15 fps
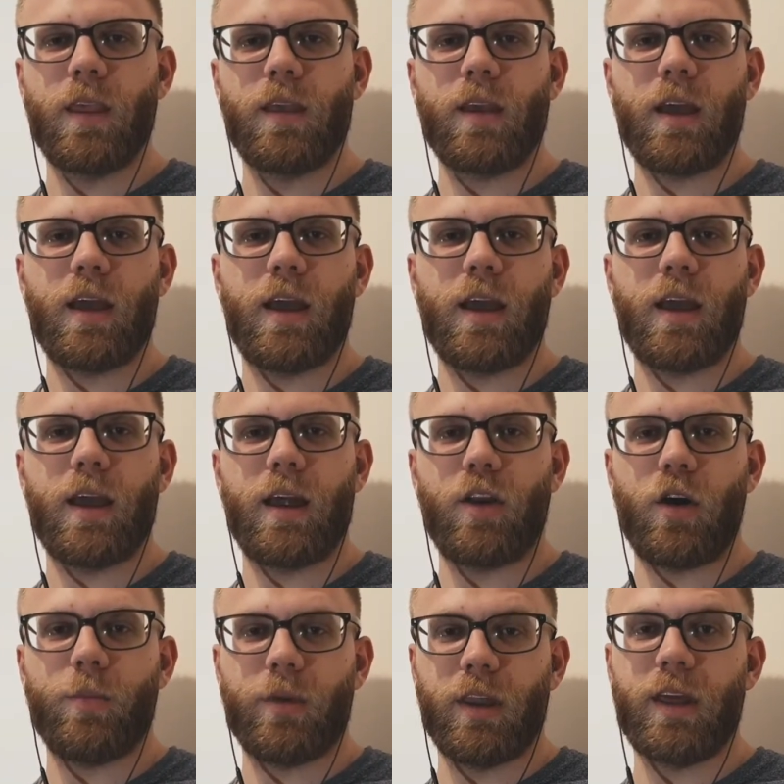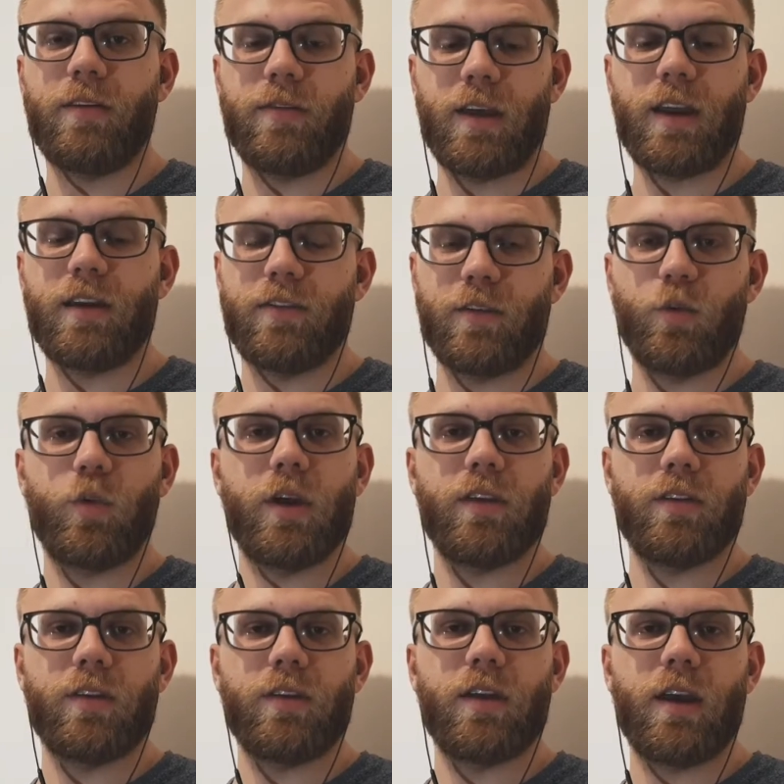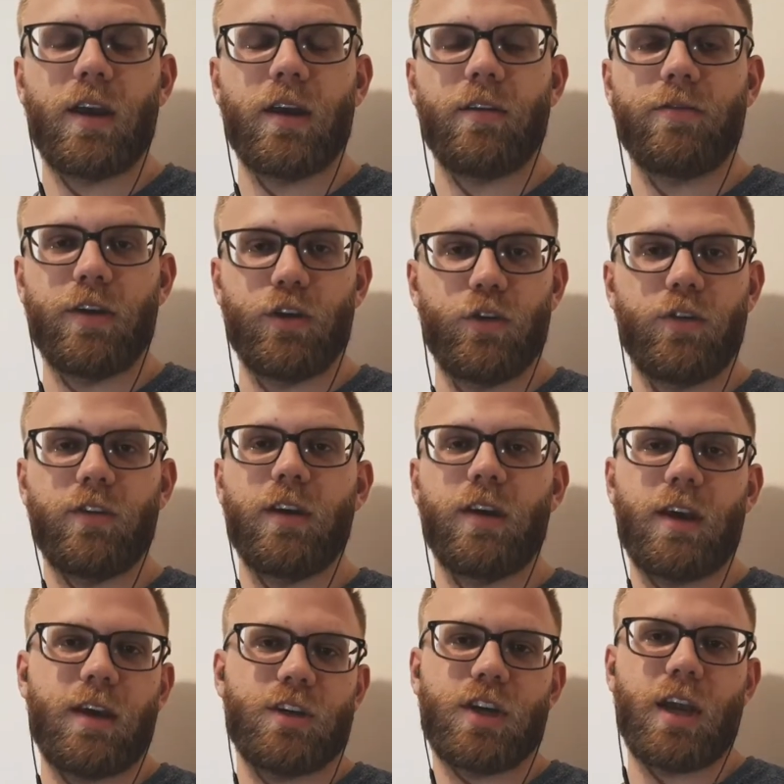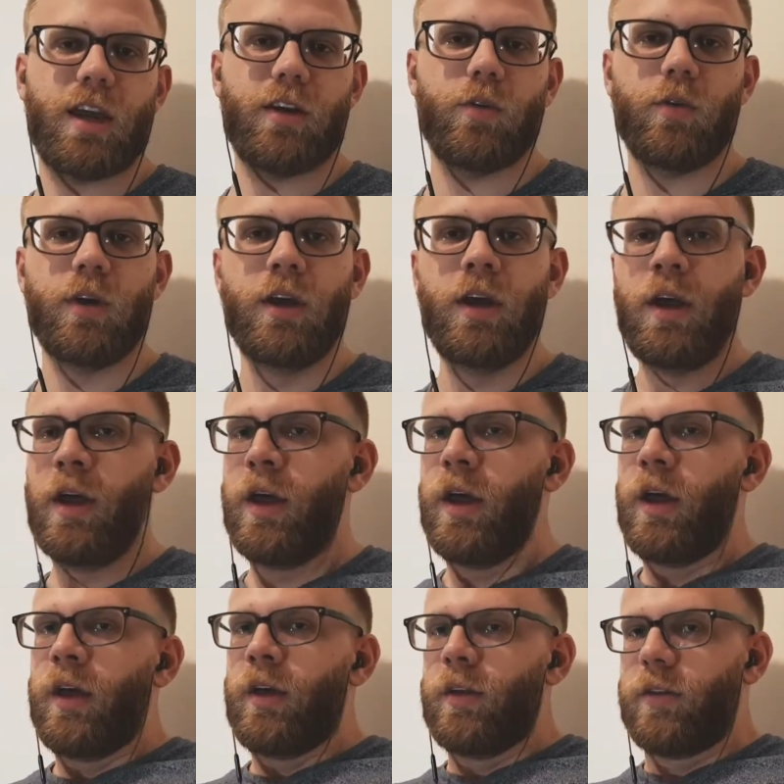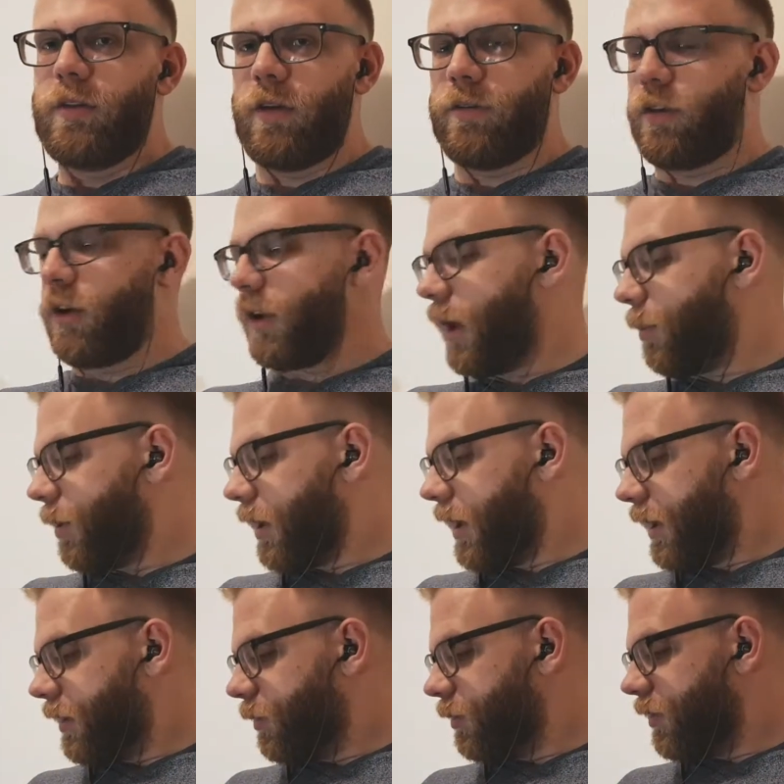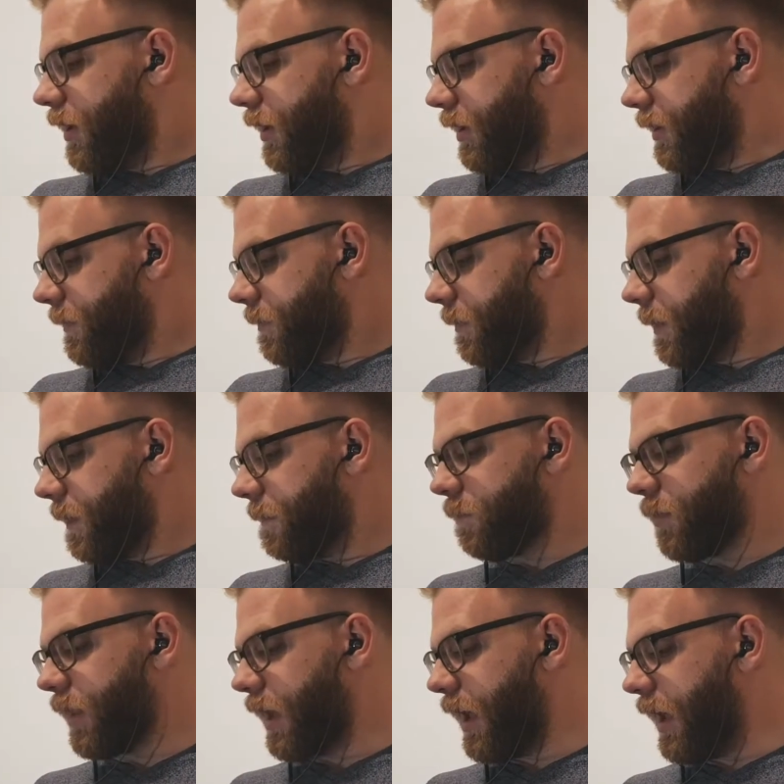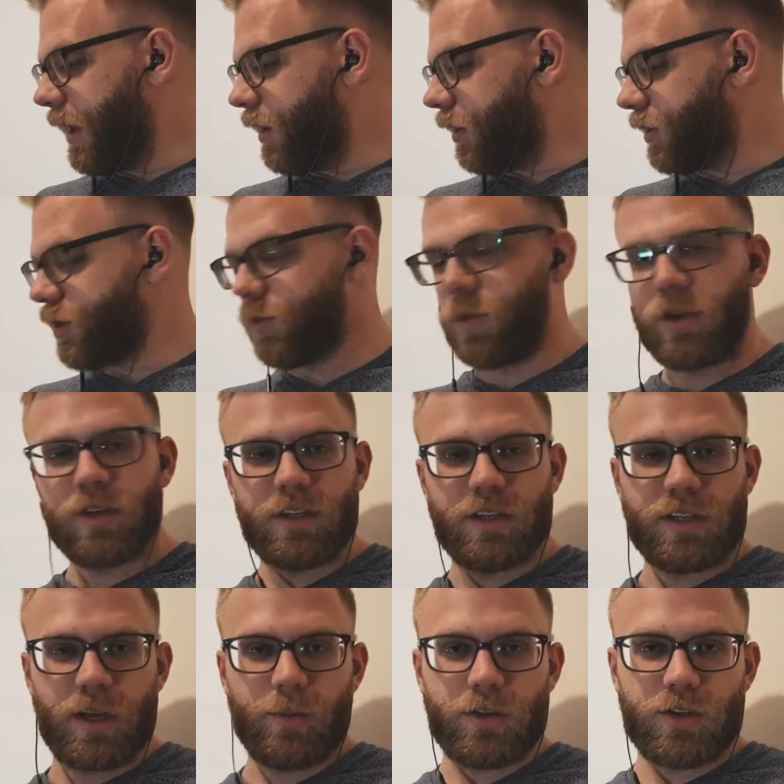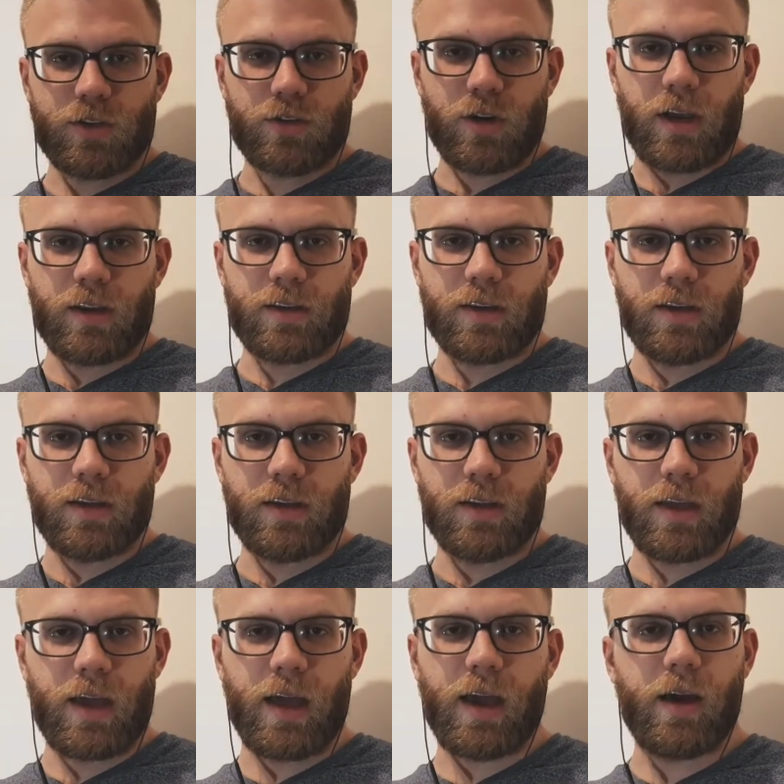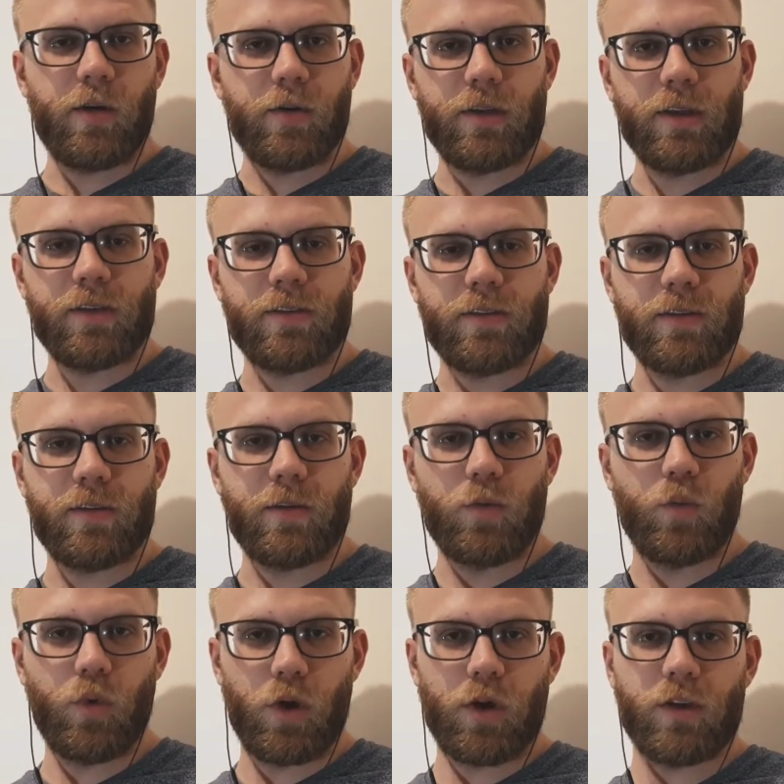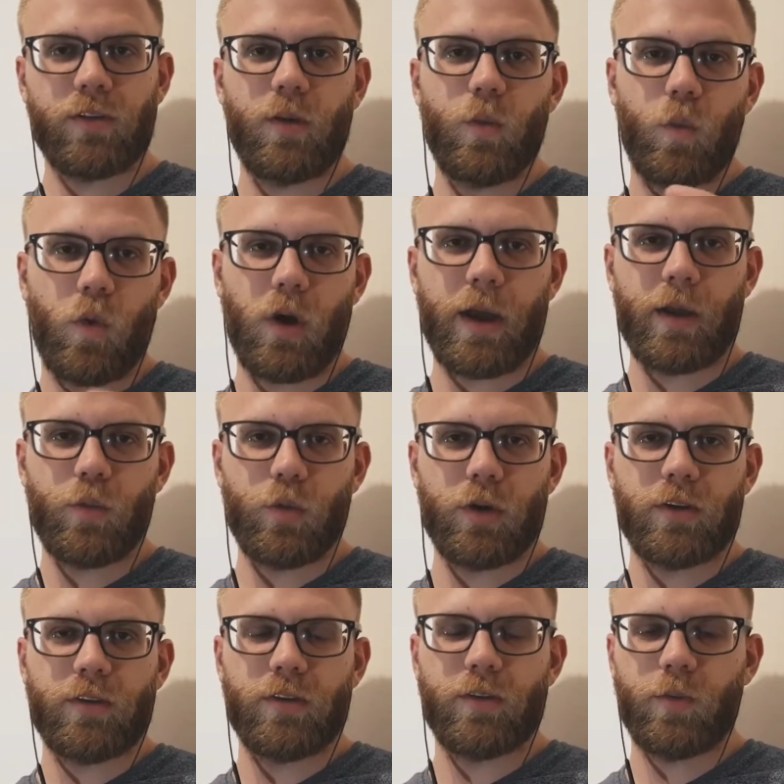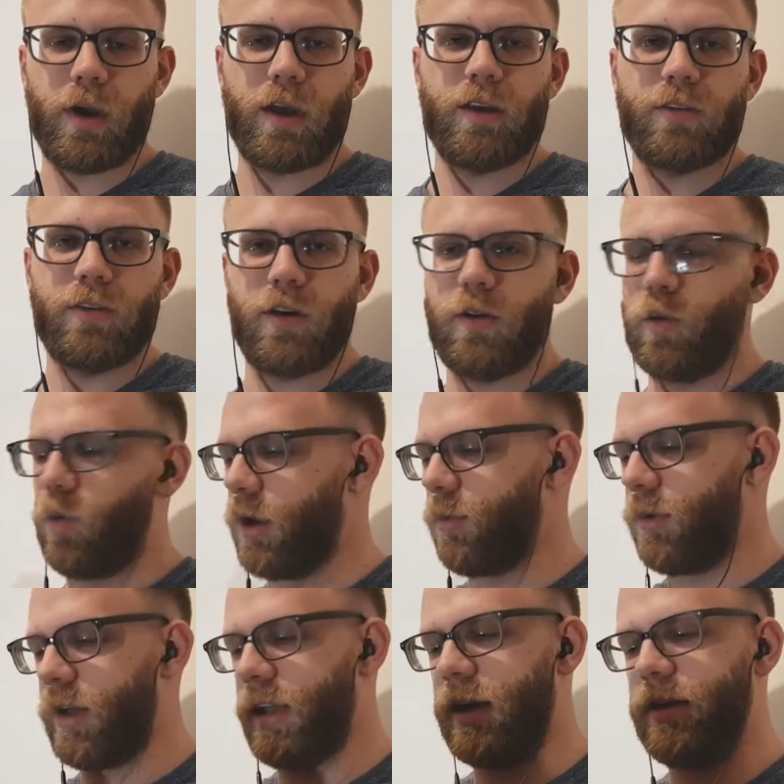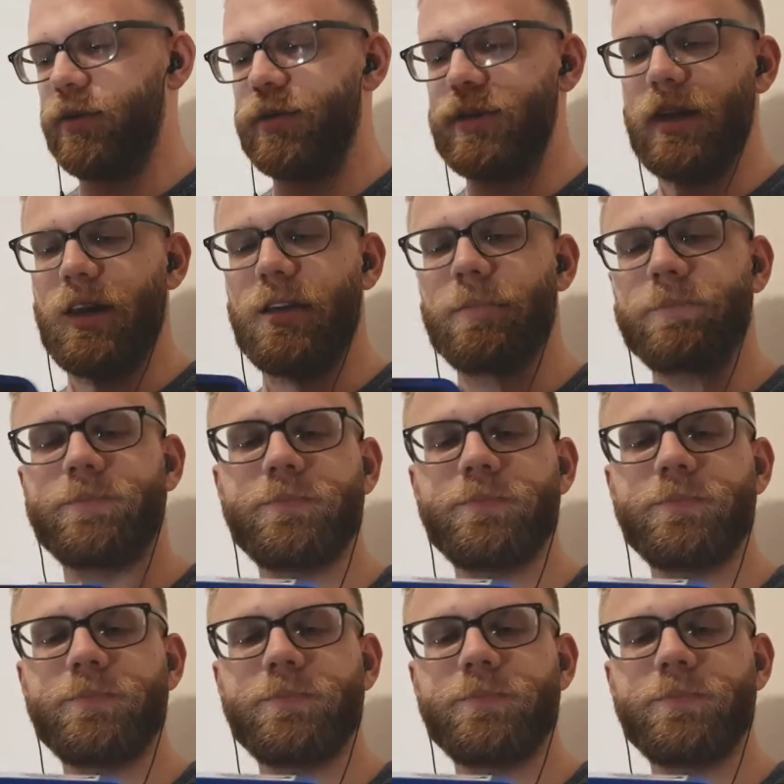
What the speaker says: And I believe that is the reason for using each handle. So I've got a couple of handles here, and I just wanted to demonstrate how this works and why it works this way. So one of my handles here